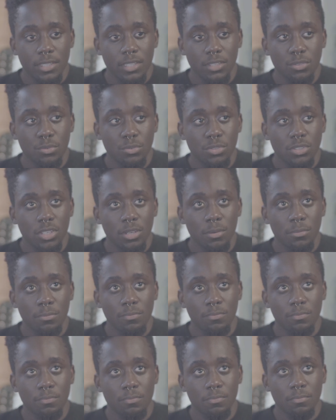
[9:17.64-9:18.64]
do
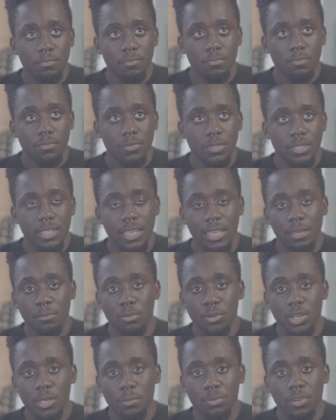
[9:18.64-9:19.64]
some
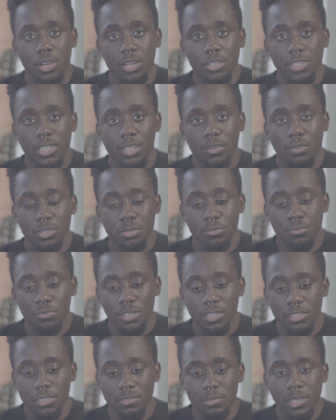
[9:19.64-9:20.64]
skateboarding project with some
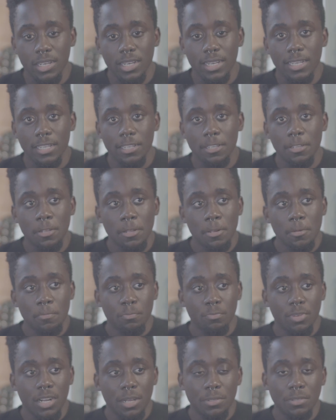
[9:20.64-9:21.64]
friends of mine,
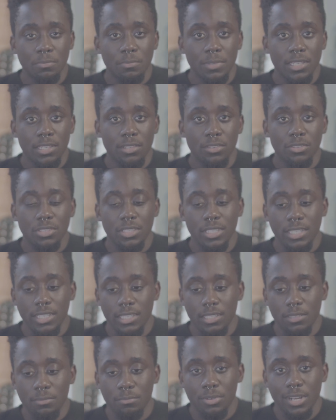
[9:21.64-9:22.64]
probably make a little
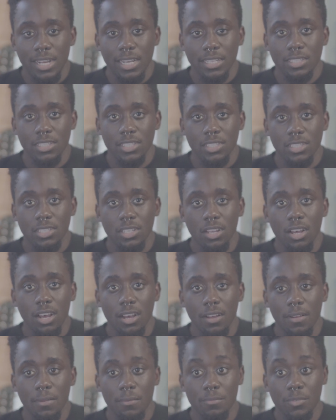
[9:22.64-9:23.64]
zine and practice
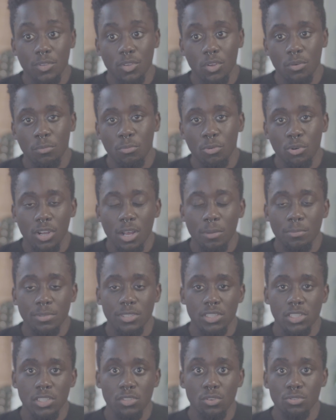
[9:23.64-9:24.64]
you know, more
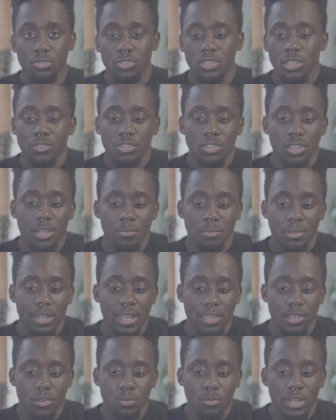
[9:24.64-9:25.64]
composition. Also never shot
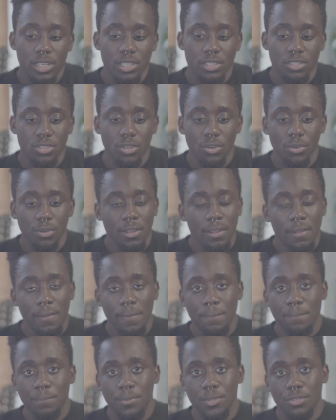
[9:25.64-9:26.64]
black and white, so
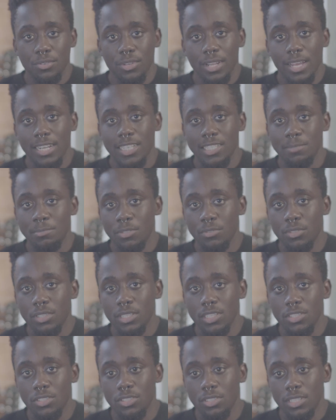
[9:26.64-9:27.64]
this would actually be really
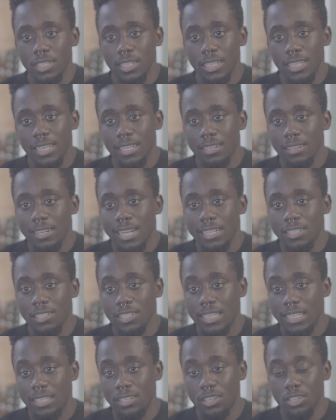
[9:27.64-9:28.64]
interesting, and that's
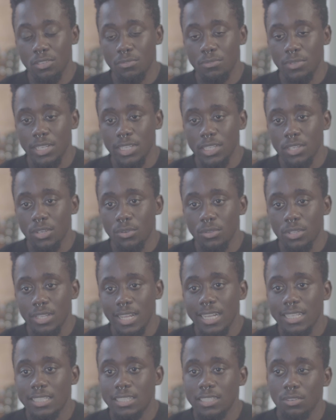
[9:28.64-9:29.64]
another video
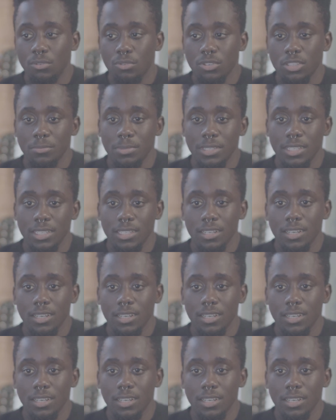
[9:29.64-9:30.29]
that's going to be